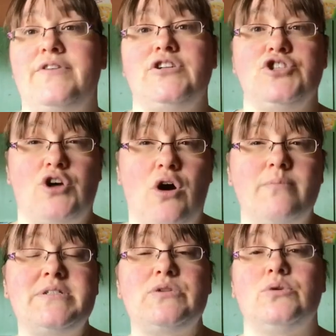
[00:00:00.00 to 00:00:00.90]

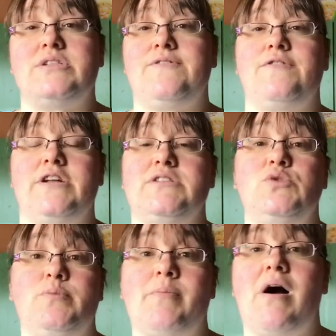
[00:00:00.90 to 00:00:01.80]
shops or different
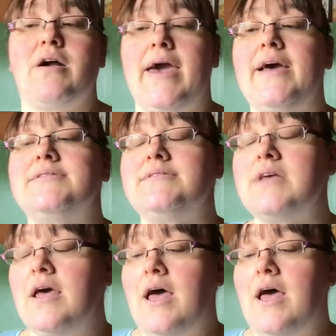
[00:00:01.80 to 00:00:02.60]
supermarkets,